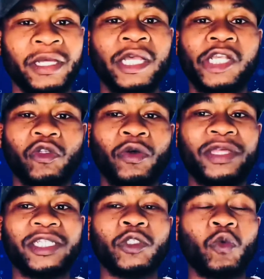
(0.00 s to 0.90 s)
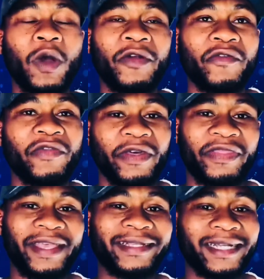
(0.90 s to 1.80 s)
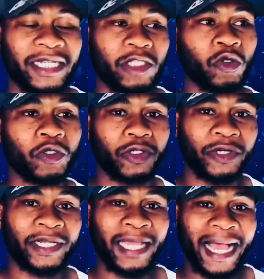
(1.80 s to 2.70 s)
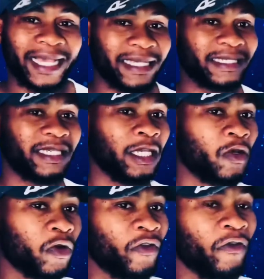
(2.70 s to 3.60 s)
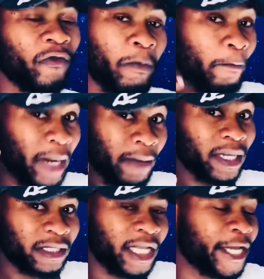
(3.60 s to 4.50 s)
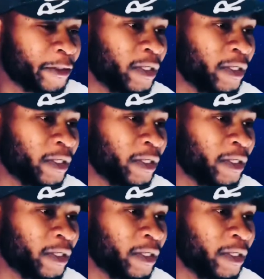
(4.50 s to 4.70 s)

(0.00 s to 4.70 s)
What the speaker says: So this is one of the things that is so tricky. I can see a lot of barbers, they actually